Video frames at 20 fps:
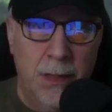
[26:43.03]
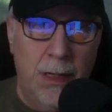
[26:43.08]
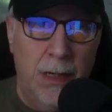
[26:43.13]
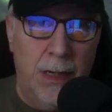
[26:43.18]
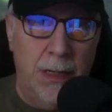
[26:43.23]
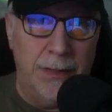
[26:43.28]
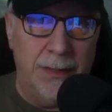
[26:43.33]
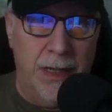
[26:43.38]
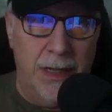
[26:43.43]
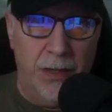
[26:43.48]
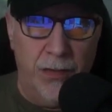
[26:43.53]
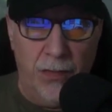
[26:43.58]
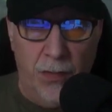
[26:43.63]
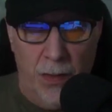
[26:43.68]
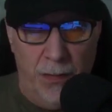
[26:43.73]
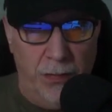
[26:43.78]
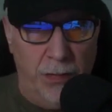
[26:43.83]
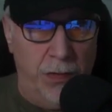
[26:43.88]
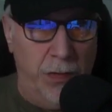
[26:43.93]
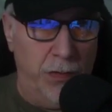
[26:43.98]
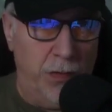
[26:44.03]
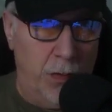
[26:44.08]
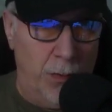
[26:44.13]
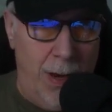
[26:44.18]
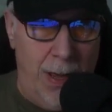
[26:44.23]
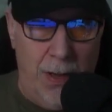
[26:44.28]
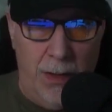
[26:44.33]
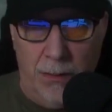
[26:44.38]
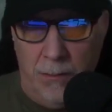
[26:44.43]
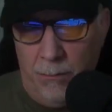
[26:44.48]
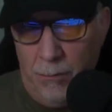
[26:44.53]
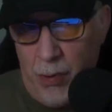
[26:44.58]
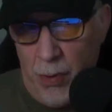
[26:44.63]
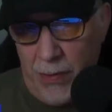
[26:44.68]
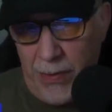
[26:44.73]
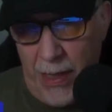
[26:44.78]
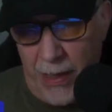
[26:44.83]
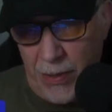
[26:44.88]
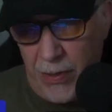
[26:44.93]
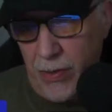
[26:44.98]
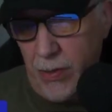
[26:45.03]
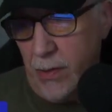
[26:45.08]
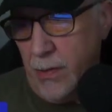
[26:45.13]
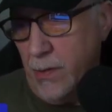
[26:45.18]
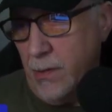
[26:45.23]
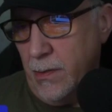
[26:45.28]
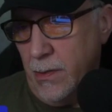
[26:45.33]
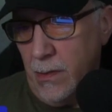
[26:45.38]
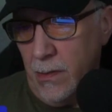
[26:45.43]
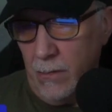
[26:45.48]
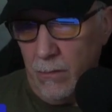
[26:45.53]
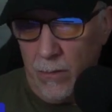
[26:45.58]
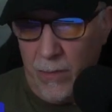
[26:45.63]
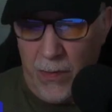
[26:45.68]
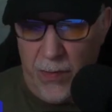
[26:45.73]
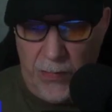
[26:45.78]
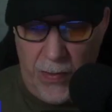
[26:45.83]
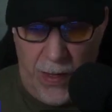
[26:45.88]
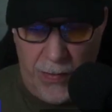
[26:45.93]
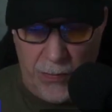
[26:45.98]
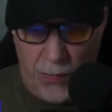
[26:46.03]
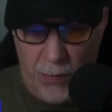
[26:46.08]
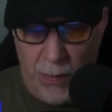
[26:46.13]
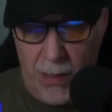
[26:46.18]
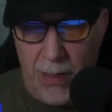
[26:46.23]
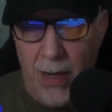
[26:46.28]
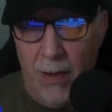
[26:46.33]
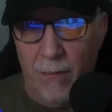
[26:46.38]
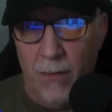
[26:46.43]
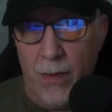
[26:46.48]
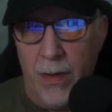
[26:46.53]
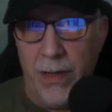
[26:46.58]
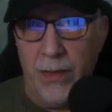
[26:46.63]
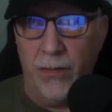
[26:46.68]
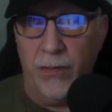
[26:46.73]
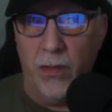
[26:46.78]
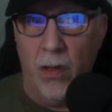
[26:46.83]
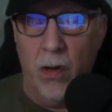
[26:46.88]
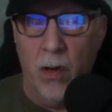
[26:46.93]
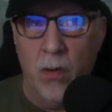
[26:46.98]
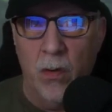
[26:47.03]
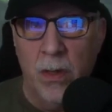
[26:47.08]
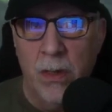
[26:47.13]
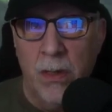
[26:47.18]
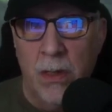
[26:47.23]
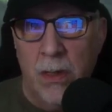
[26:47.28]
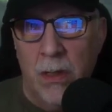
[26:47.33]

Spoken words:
data services around protection and disaster recovery. So,